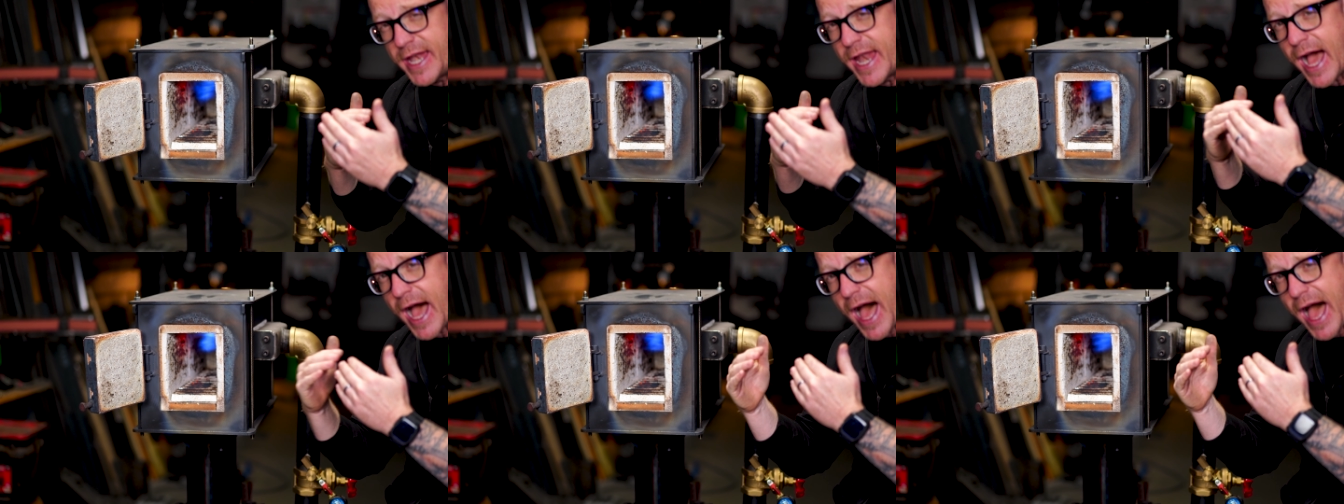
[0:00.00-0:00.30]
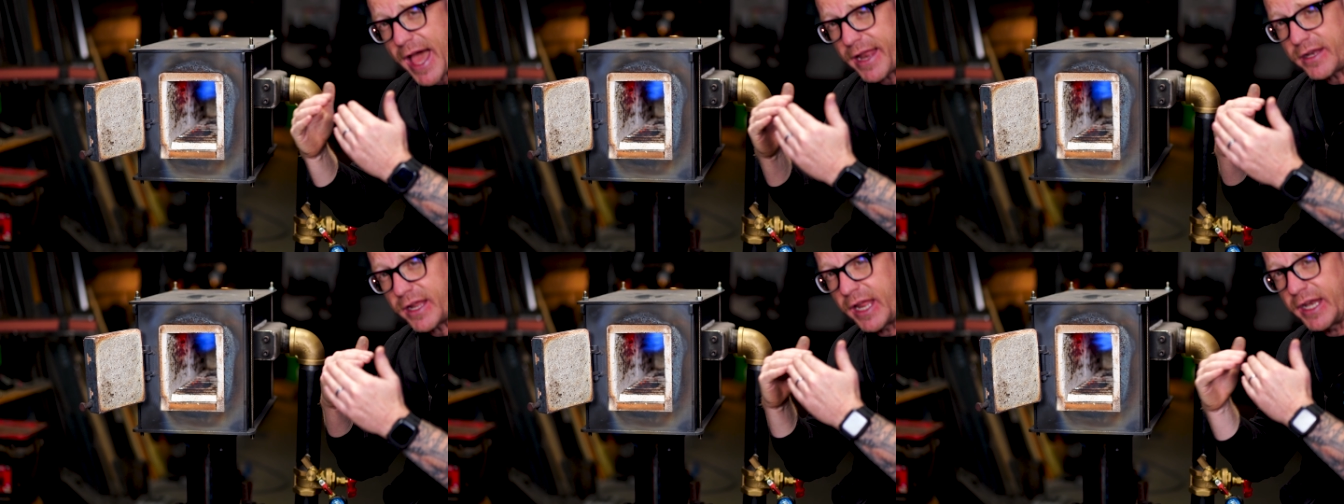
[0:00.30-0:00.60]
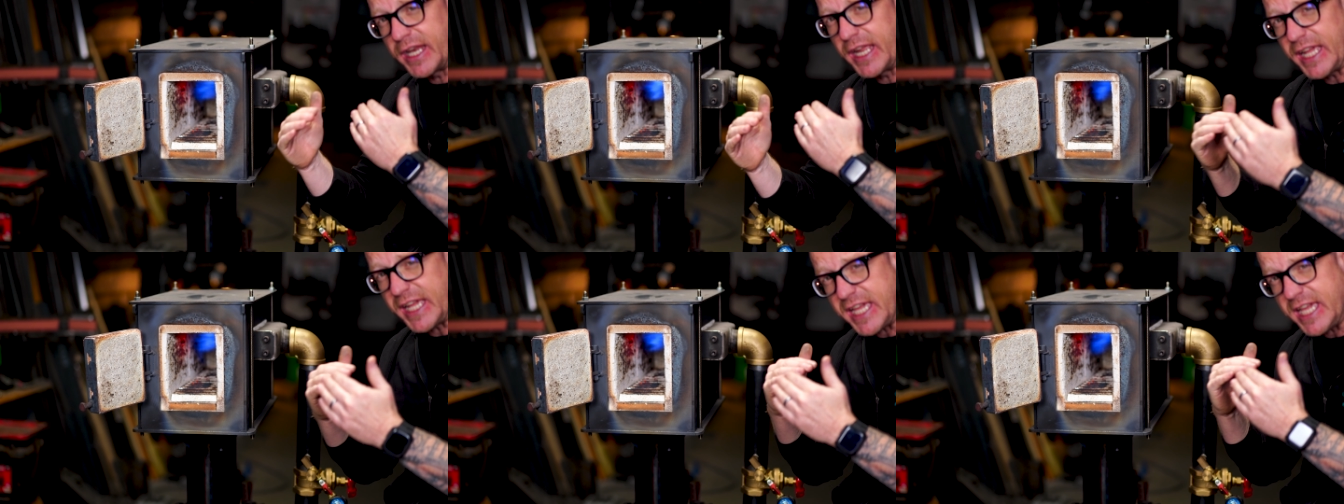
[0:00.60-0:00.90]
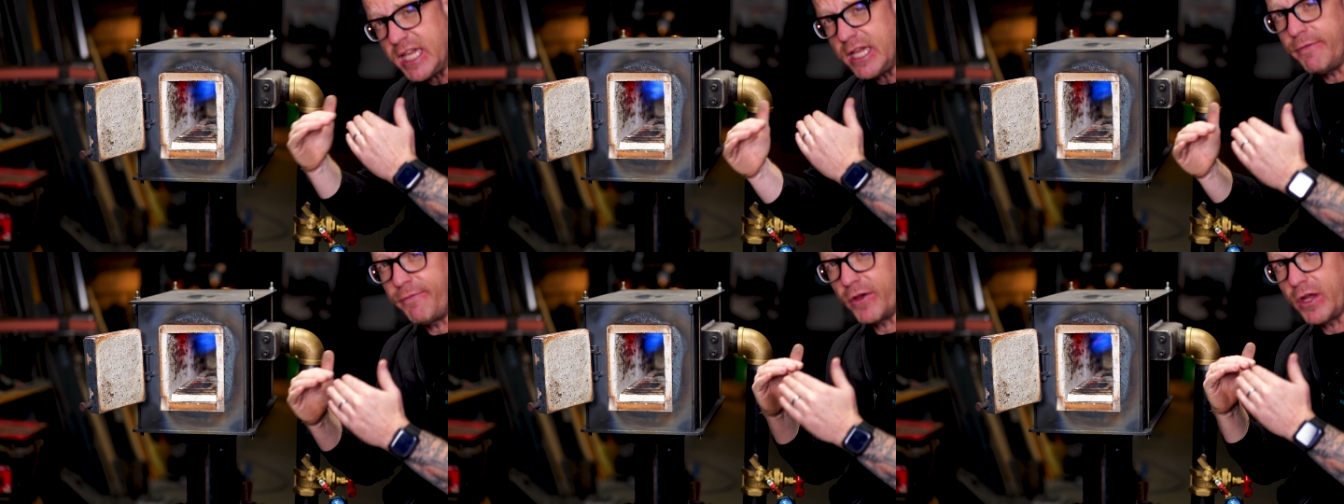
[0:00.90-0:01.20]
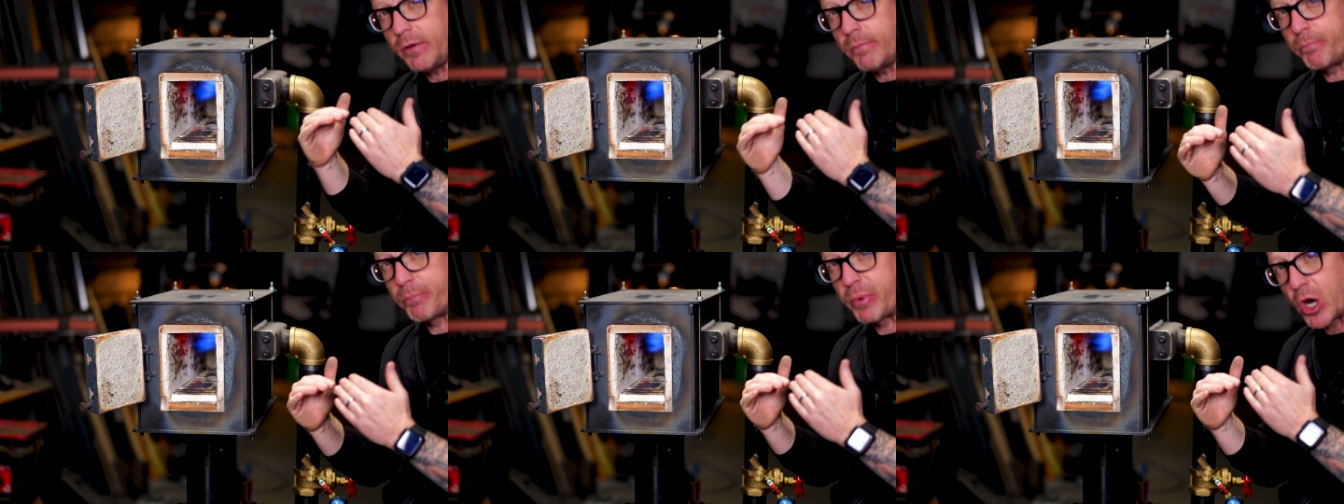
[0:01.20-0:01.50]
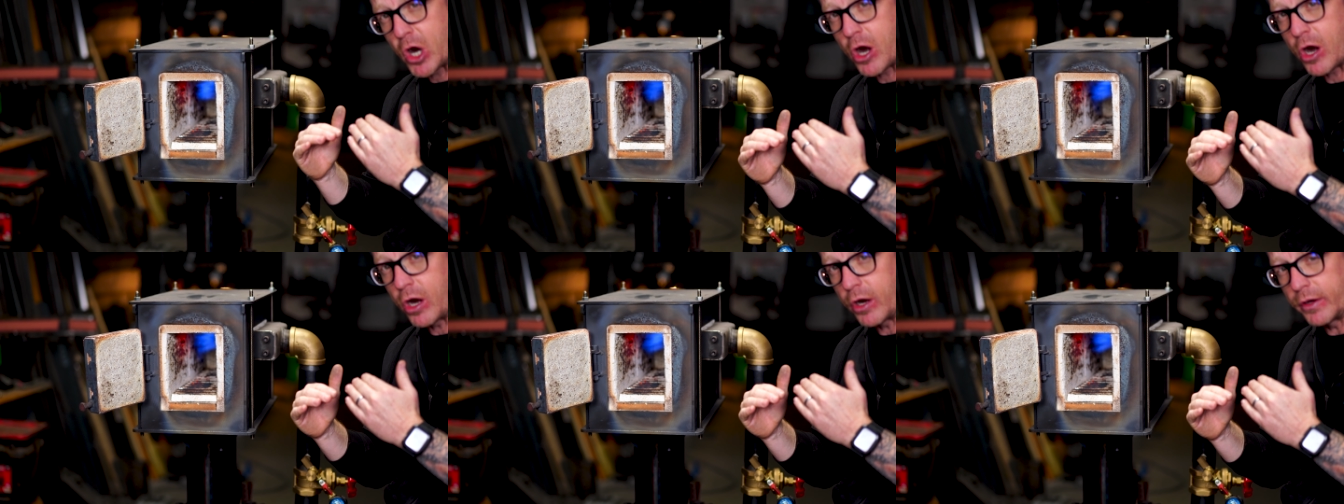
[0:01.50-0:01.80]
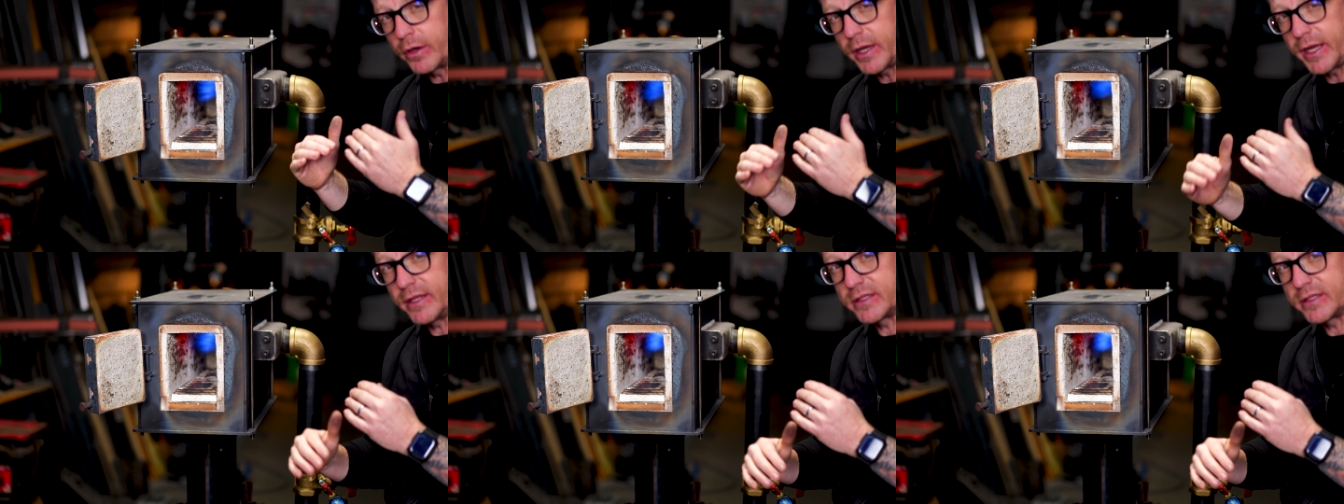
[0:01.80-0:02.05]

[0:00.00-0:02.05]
not an even burn.